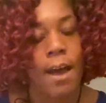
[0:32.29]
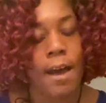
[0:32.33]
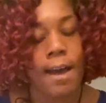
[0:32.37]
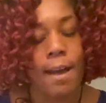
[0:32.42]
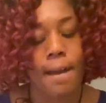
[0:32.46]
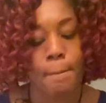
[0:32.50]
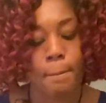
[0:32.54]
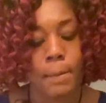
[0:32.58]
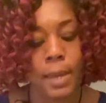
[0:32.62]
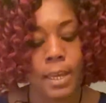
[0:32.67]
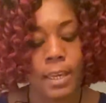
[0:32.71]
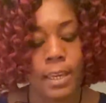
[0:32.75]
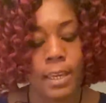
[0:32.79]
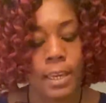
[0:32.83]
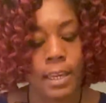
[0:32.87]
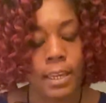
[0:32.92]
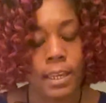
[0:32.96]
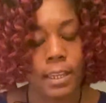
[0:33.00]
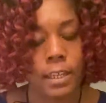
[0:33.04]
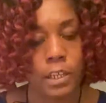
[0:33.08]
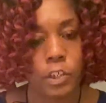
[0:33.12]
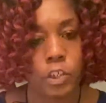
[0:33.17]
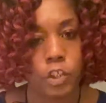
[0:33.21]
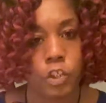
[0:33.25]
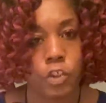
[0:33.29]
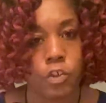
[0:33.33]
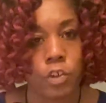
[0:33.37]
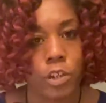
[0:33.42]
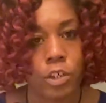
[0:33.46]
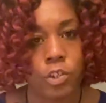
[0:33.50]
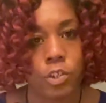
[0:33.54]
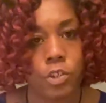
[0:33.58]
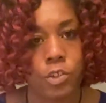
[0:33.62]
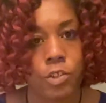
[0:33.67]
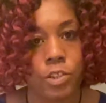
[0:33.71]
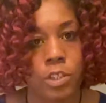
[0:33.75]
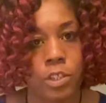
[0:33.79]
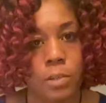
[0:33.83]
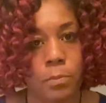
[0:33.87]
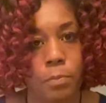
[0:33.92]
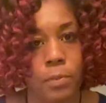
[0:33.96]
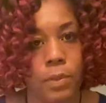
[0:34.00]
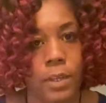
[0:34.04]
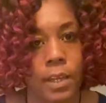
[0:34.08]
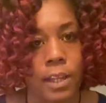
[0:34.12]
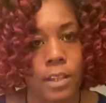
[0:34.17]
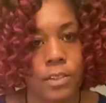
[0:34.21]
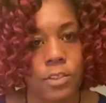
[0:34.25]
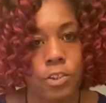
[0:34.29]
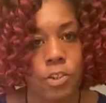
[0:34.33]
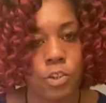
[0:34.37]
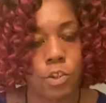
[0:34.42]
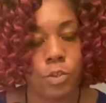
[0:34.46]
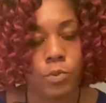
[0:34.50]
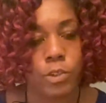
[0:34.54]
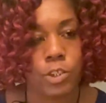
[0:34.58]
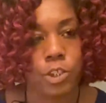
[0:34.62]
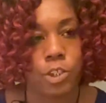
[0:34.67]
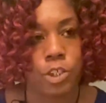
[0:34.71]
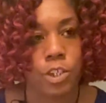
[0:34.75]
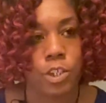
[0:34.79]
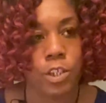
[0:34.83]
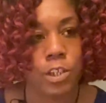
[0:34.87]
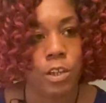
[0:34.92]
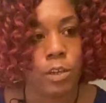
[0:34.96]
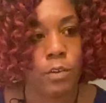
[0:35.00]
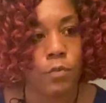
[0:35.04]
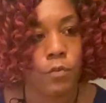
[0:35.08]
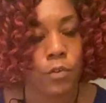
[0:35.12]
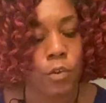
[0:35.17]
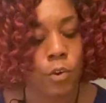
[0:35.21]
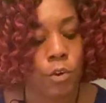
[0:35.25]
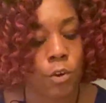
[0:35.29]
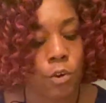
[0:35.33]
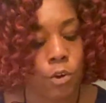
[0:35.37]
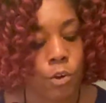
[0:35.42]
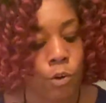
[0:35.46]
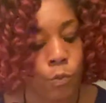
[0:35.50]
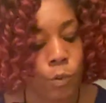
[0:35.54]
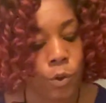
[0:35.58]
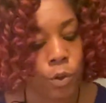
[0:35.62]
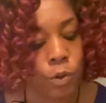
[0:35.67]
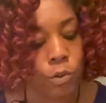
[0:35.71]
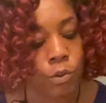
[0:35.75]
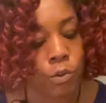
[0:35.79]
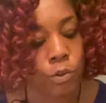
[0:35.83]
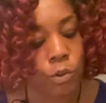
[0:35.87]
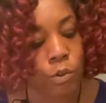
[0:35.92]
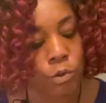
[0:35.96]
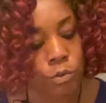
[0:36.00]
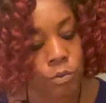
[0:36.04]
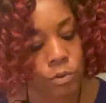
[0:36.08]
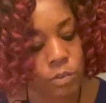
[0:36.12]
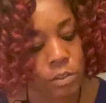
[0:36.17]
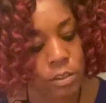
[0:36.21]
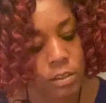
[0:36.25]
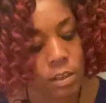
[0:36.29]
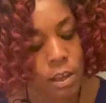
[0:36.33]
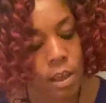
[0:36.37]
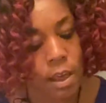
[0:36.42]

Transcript: making any structures and plans to achieve your career goals.